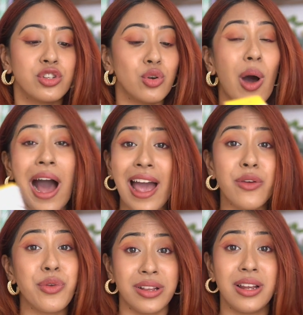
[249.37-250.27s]
So
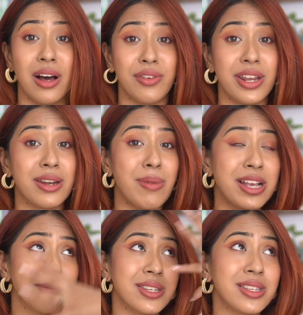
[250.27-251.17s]
I really love it. It
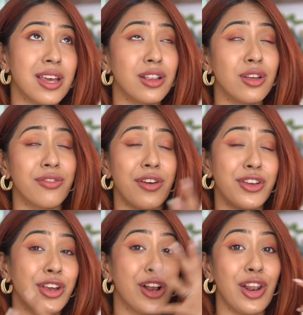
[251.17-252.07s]
makes my skin look
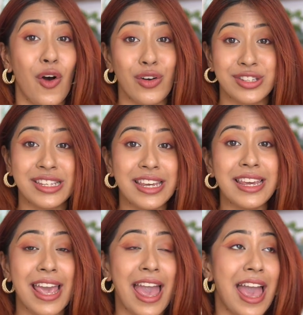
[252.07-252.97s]
very
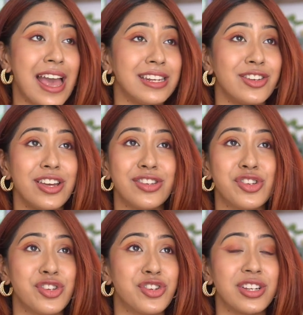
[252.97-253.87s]
glossy and
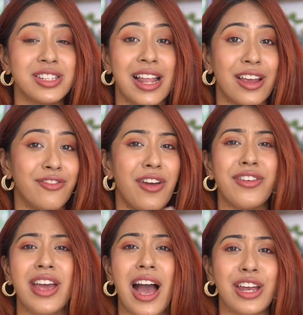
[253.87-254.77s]
it's just like
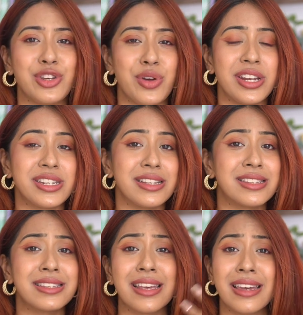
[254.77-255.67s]
very
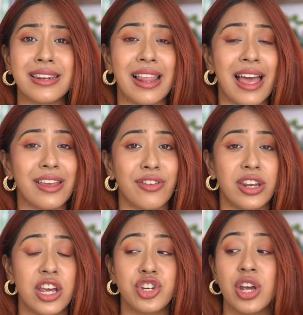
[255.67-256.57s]
hydrated, skin-like
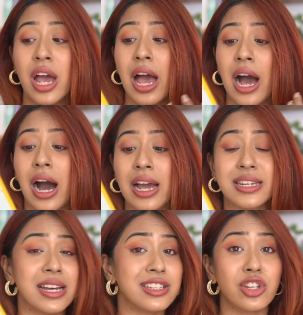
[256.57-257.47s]
finish.
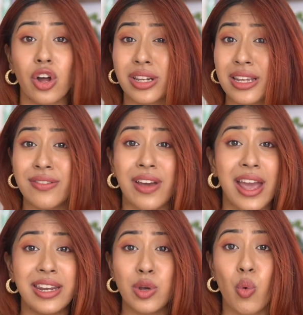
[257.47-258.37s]
It does not leave
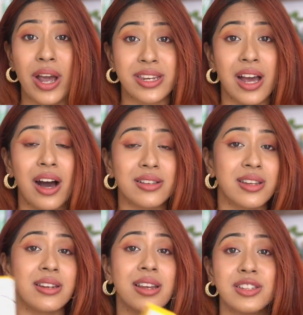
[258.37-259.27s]
any white
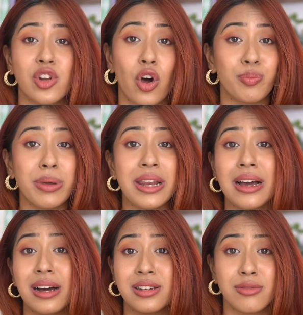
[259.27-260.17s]
cast. It does not
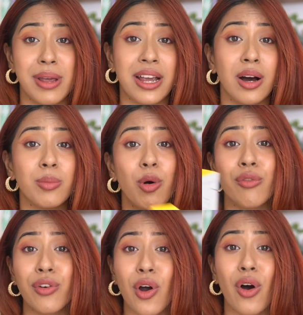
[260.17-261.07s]
peel under makeup.
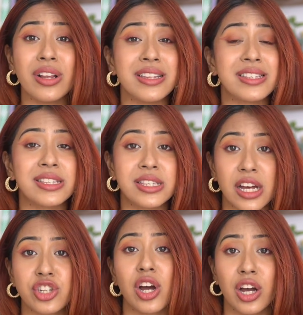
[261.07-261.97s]
Overall, it's
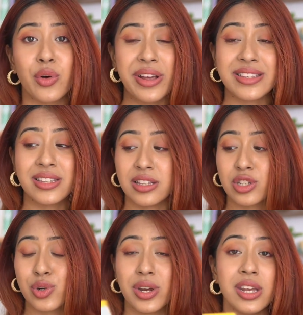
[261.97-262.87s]
such a great
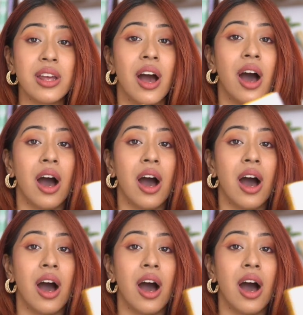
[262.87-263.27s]
sunscreen.